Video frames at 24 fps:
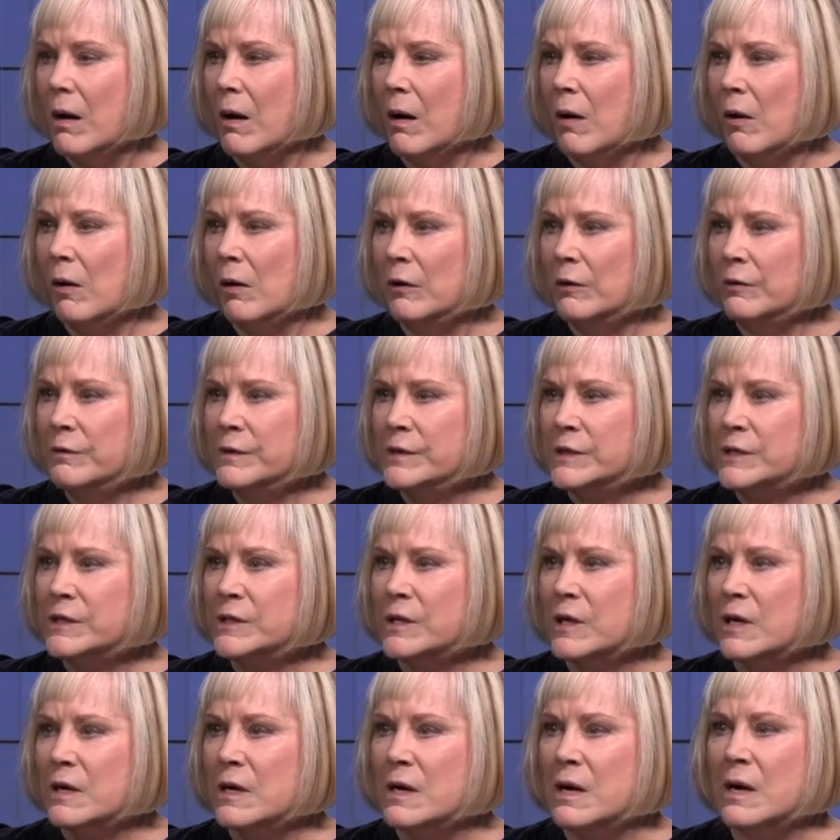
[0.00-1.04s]
All of a
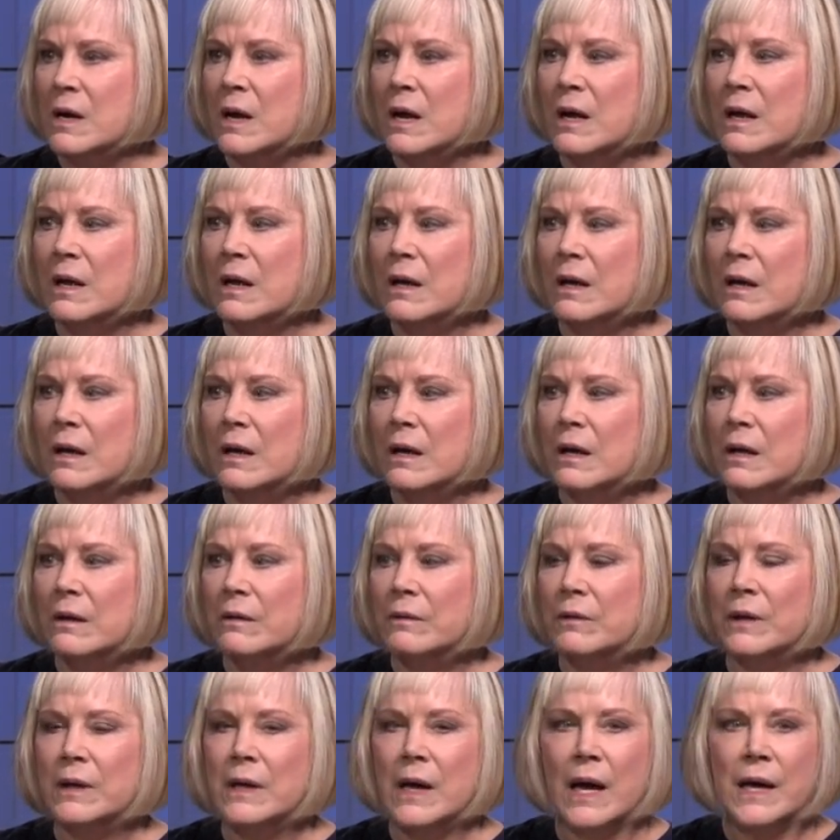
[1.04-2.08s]
sudden,
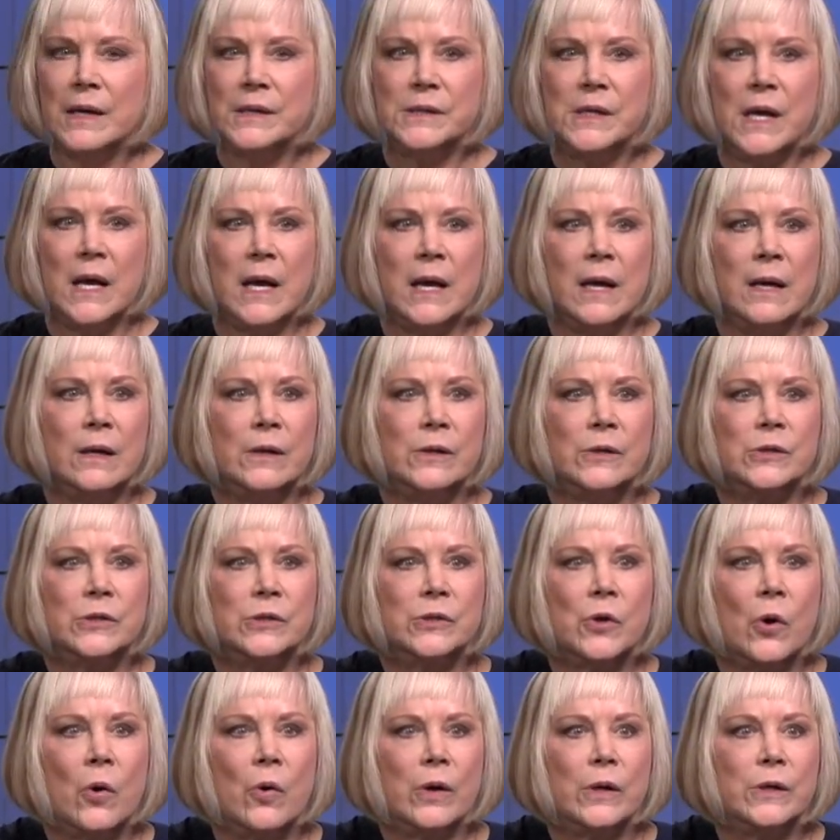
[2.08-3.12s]
the guy's hand
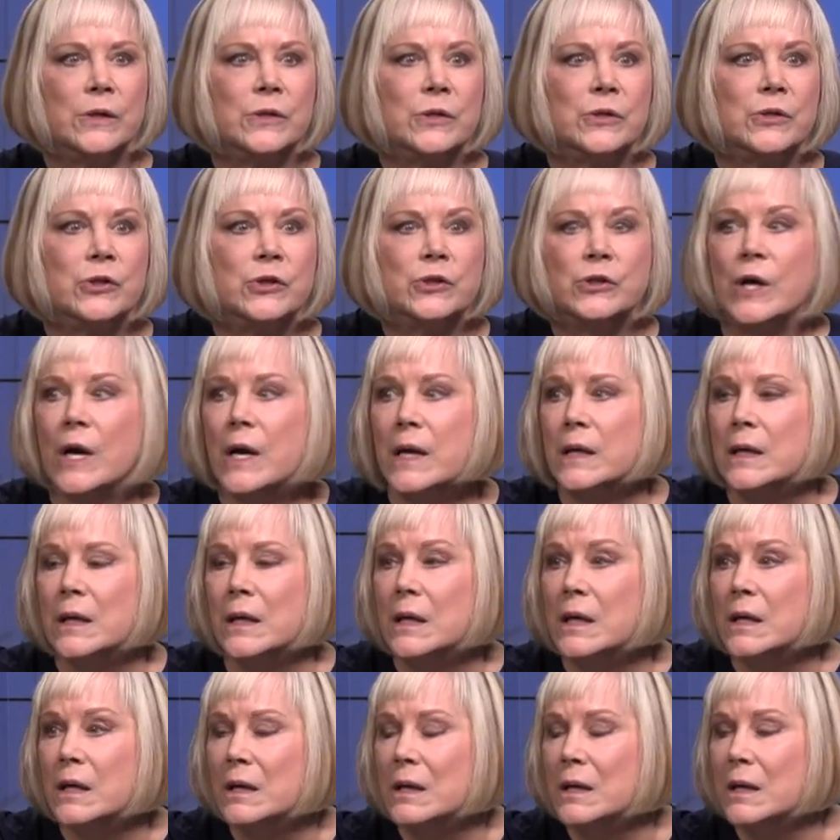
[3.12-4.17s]
started to
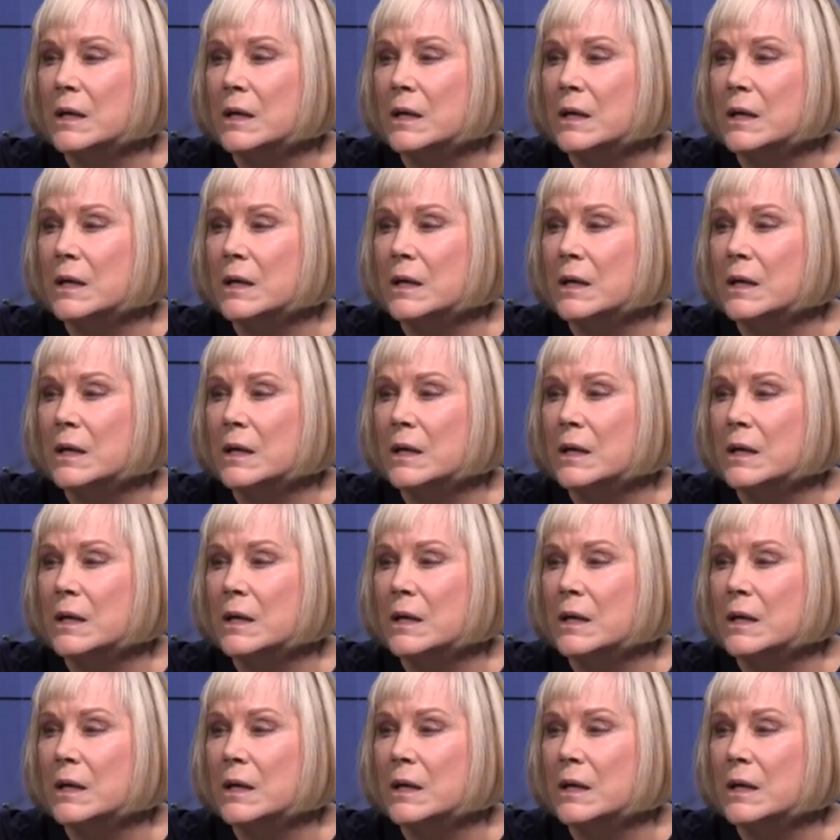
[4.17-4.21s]
shake.